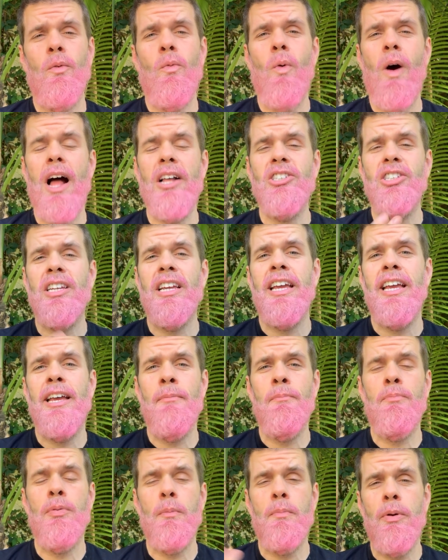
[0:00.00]
watching
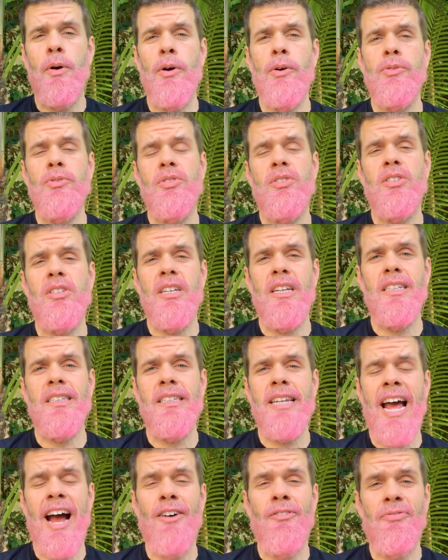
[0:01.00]
him propose to his
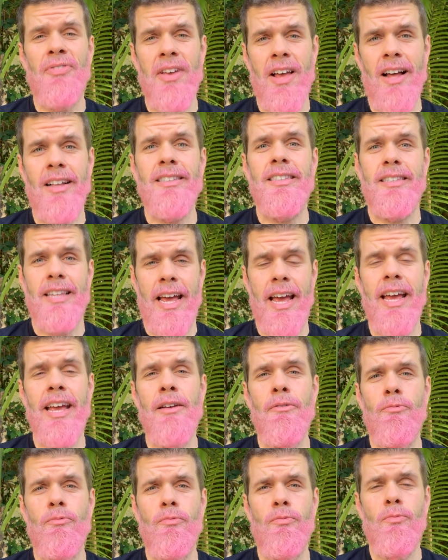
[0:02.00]
now
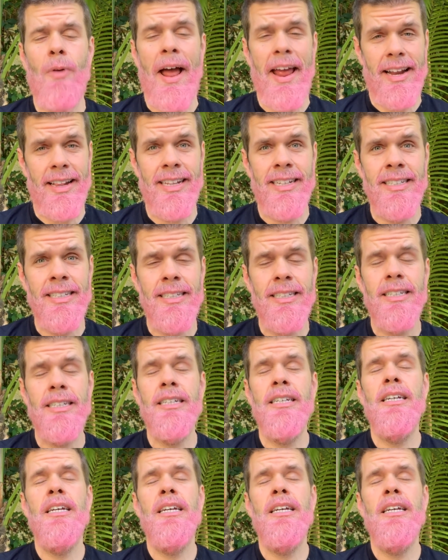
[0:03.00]
fiancee, Ryland.